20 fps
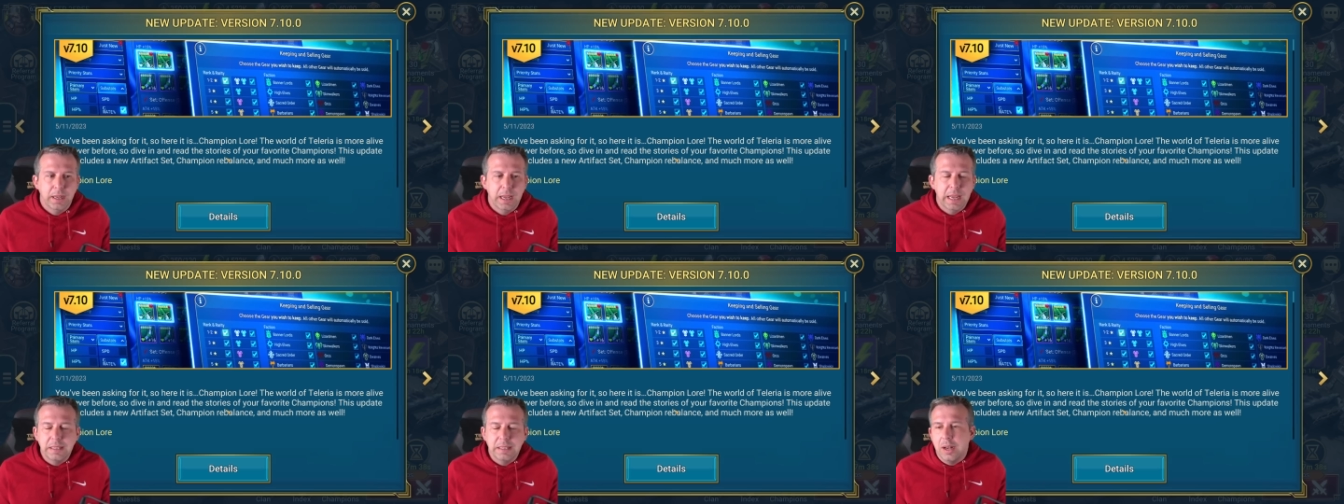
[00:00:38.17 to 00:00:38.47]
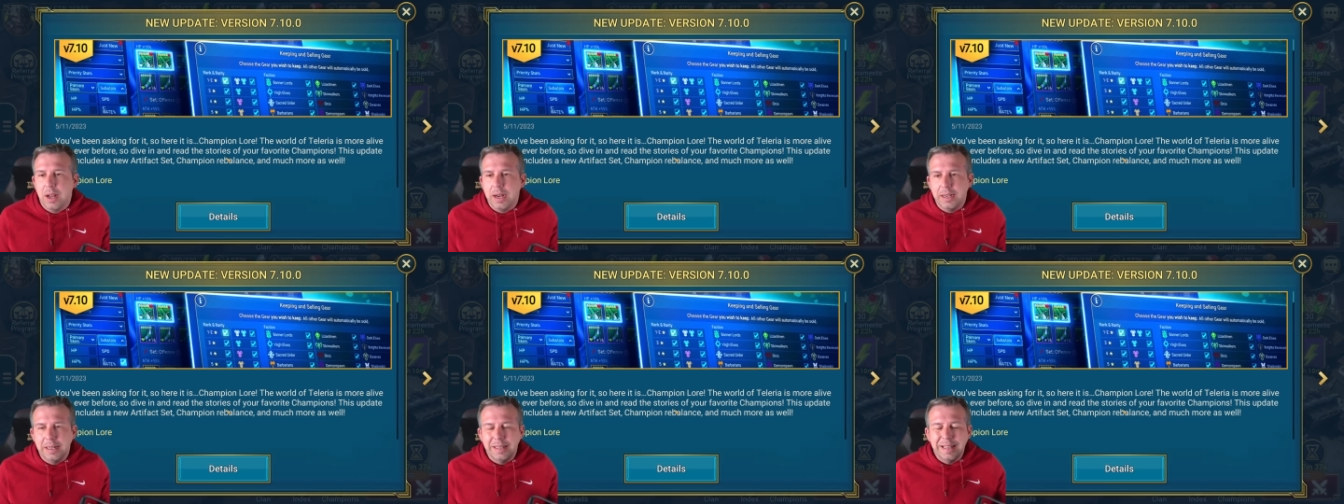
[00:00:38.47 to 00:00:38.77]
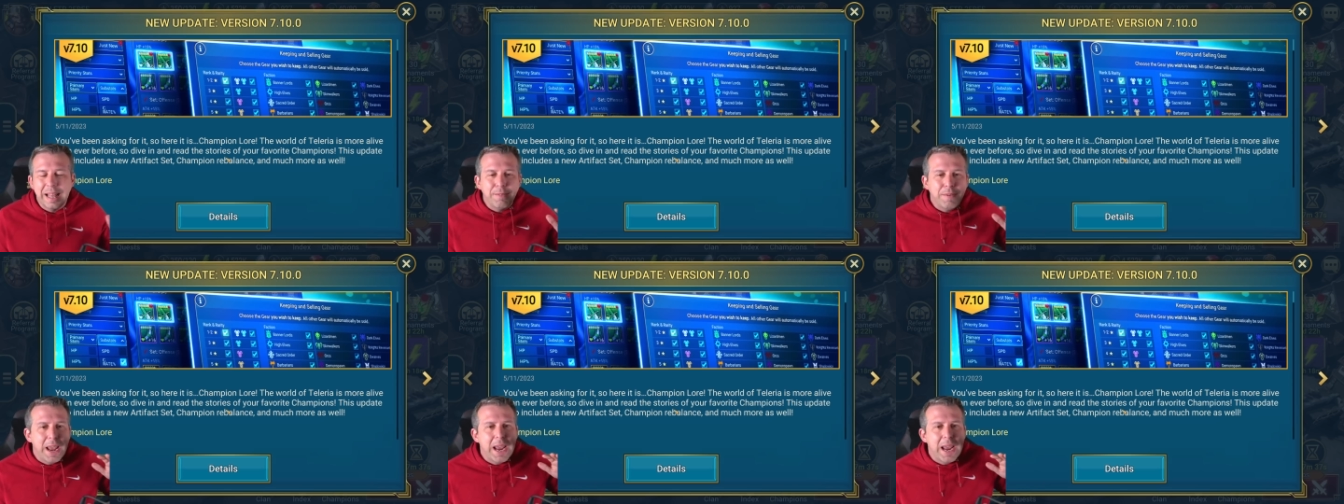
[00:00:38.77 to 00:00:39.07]
It's like
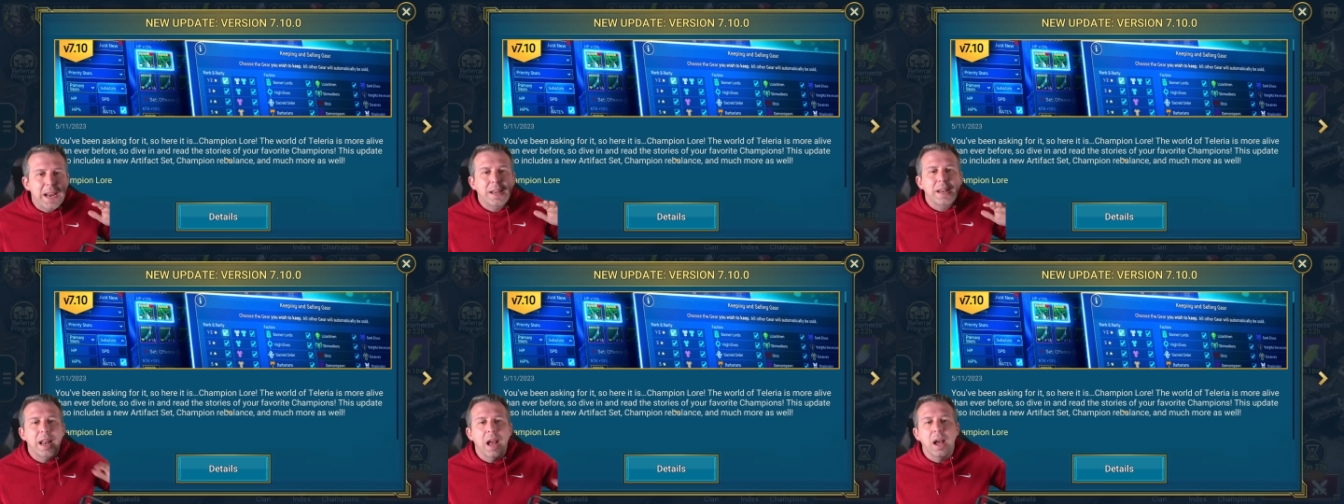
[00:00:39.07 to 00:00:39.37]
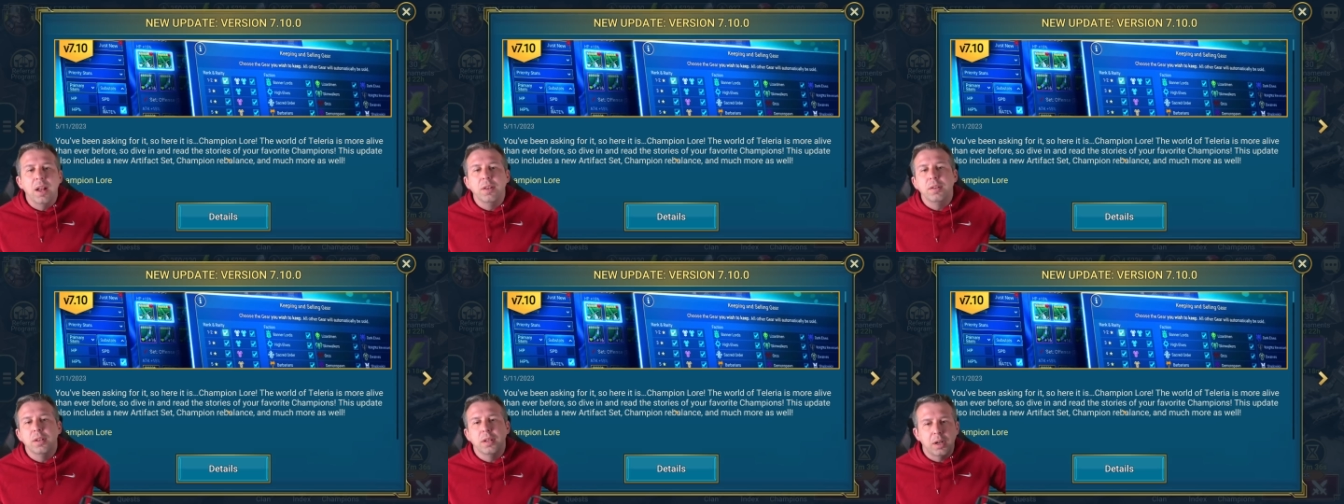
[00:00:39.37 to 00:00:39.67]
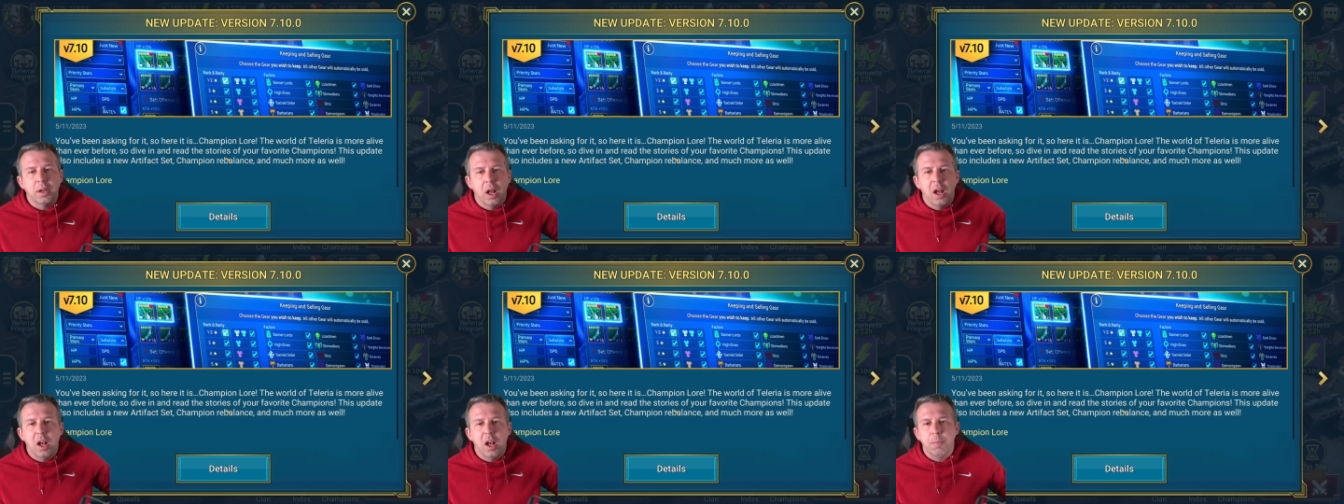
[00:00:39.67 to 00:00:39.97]
they've hidden it under
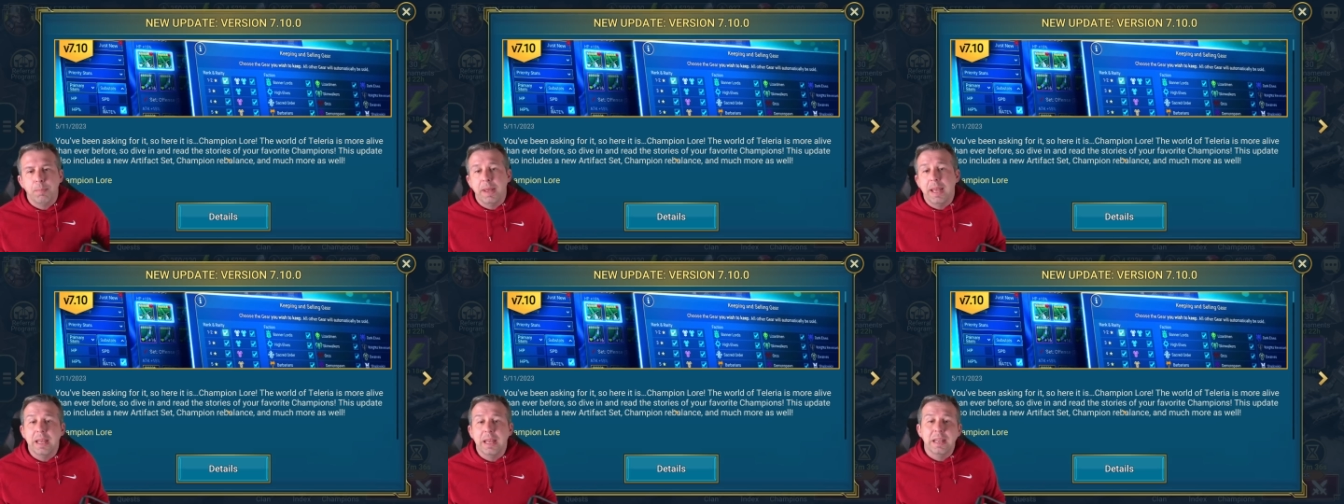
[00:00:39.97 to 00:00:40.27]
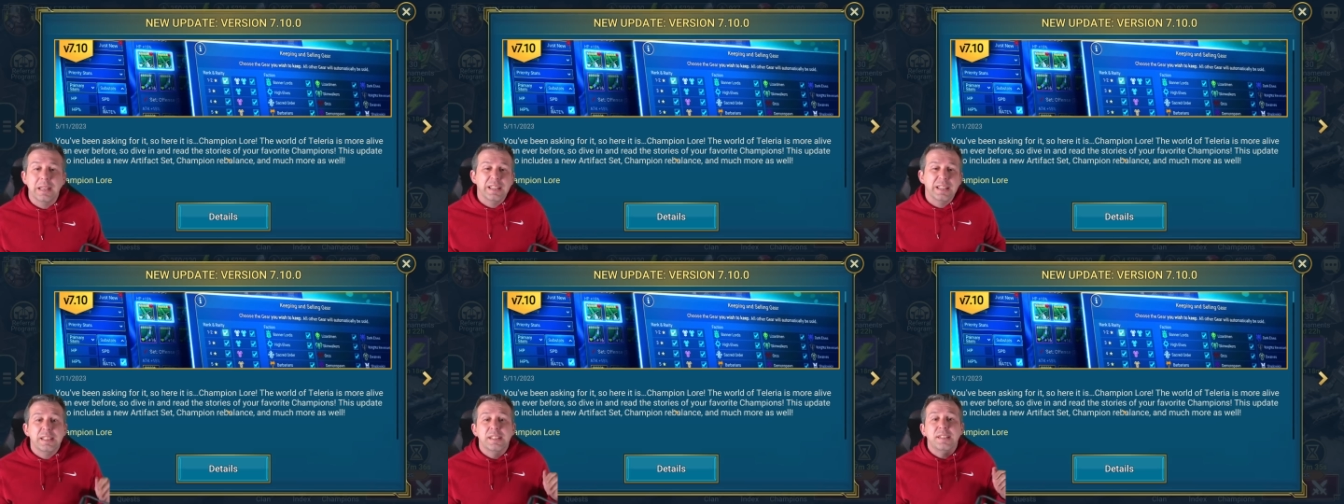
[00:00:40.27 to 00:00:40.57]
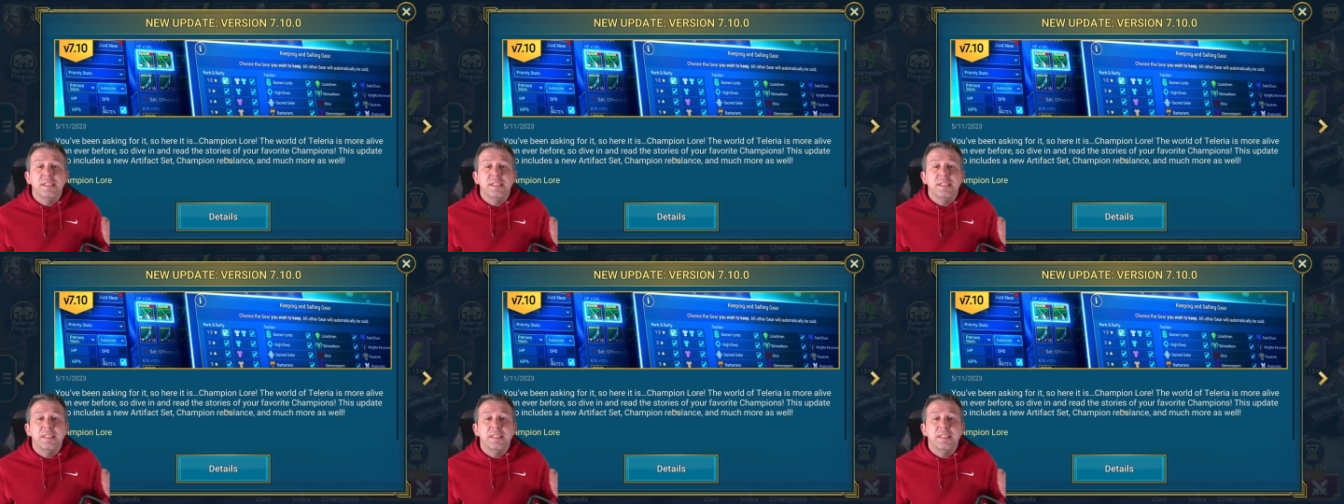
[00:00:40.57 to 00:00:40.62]
the carpet.